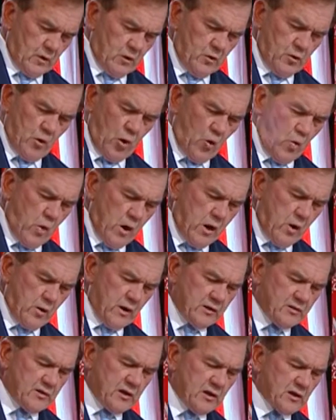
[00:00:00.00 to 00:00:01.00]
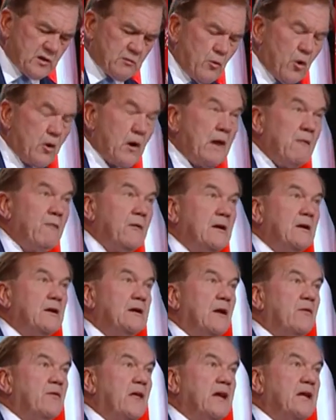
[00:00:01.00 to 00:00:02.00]
Nowhere is this more
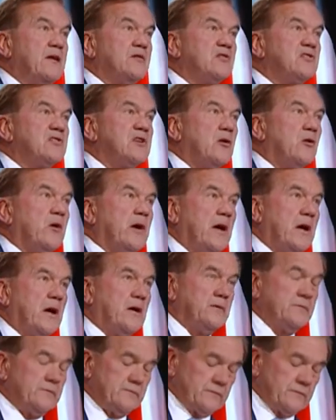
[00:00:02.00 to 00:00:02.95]
evident than in Syria,